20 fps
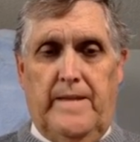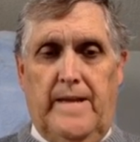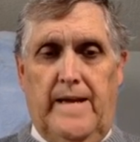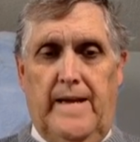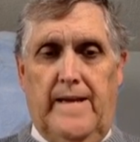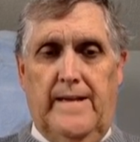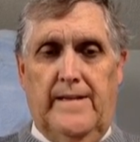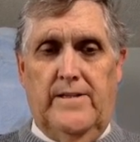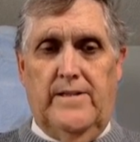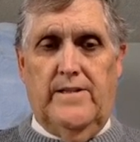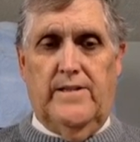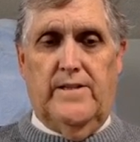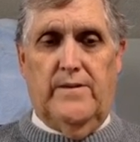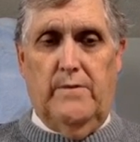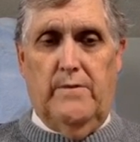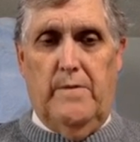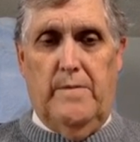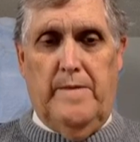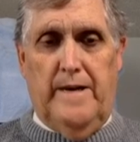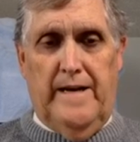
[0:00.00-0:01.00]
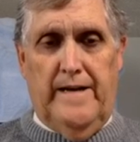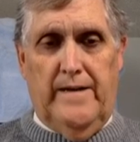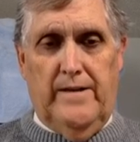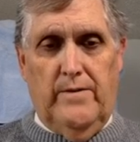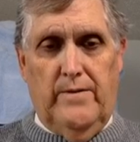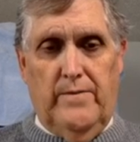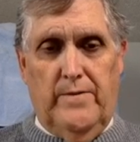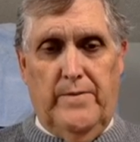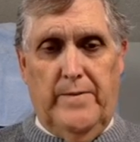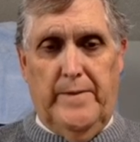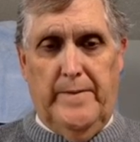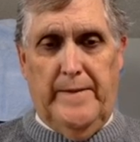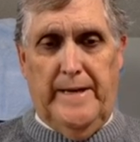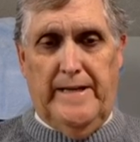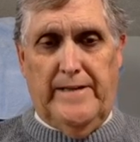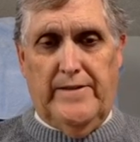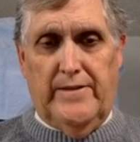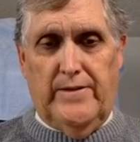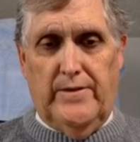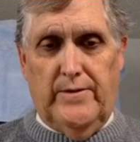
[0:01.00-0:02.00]
And just a reminder, when we
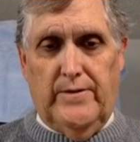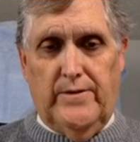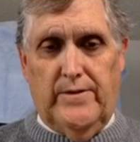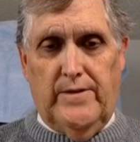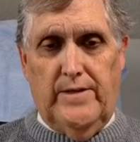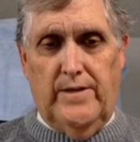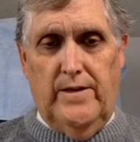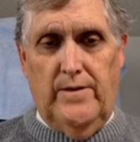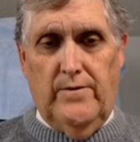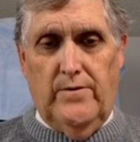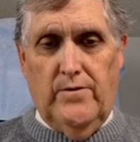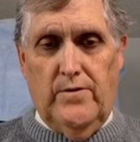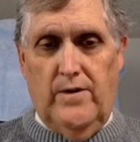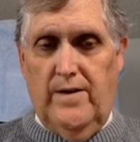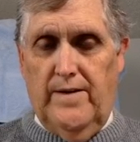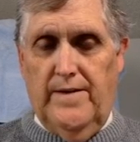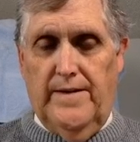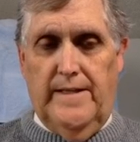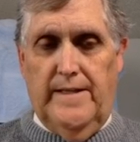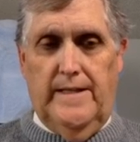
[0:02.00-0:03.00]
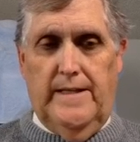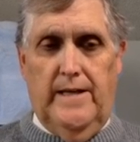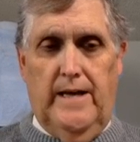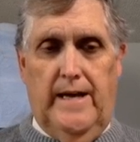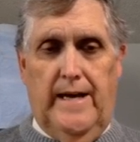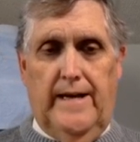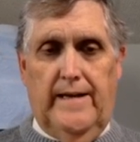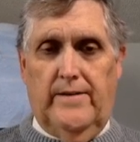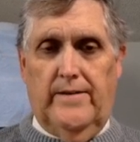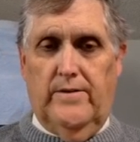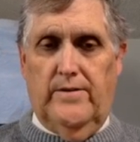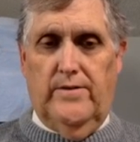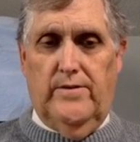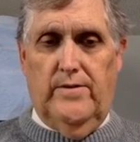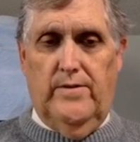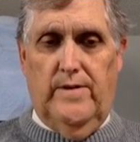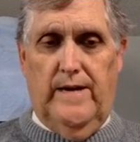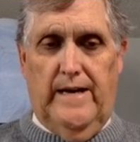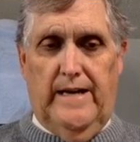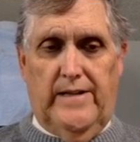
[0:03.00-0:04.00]
make circles, don't draw in the diagonal
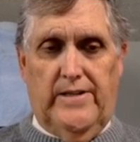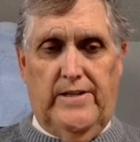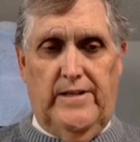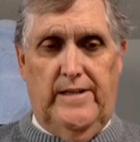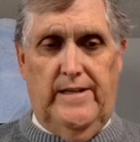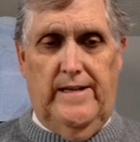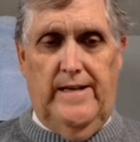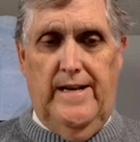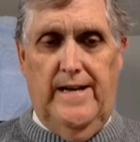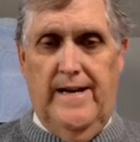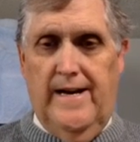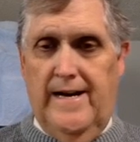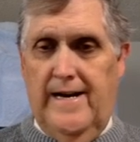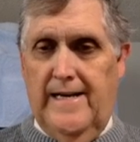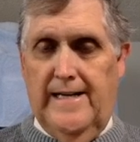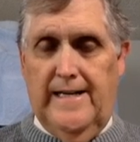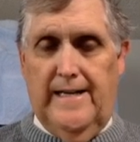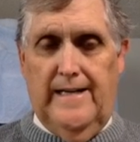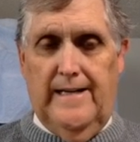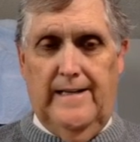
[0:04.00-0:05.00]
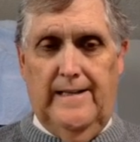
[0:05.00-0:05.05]
direction. Not